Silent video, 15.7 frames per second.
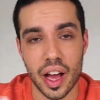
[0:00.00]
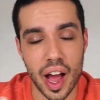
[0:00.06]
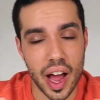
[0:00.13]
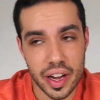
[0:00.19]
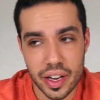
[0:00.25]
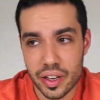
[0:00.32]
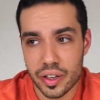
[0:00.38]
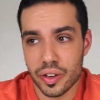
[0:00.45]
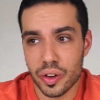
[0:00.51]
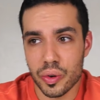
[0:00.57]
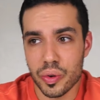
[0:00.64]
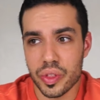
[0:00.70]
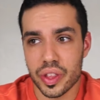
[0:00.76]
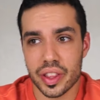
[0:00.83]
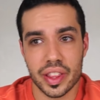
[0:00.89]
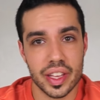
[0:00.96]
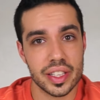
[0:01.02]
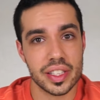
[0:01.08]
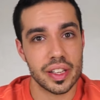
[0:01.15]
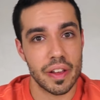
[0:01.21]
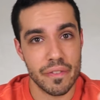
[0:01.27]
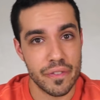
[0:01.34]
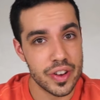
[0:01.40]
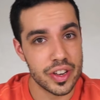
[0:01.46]
I didn't know that
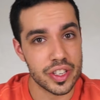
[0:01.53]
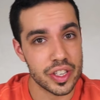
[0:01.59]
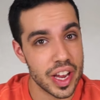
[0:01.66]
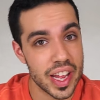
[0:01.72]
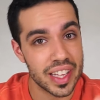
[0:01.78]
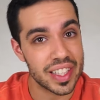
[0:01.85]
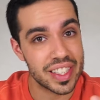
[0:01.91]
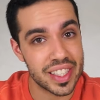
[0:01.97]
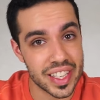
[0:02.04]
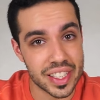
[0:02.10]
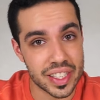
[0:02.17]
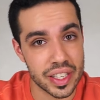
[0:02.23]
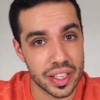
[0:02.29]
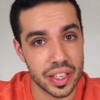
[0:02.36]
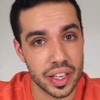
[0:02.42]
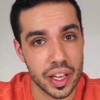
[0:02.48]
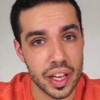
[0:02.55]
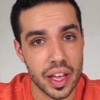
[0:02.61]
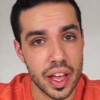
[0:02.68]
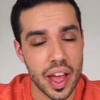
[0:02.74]
this fish existed,